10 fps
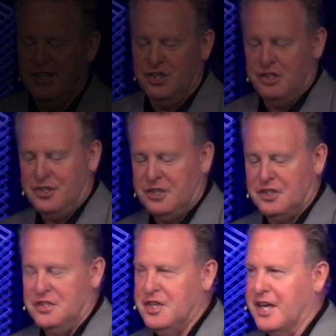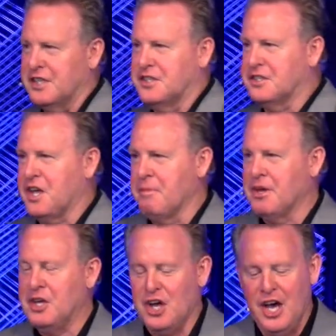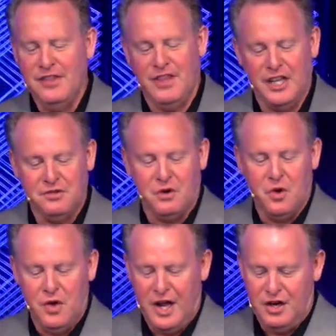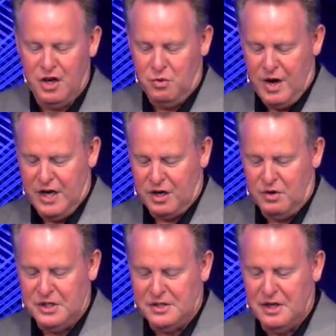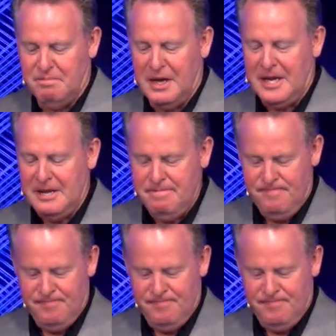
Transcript: Your 60 seconds has come and gone. Thanks for going out of your way to greet somebody.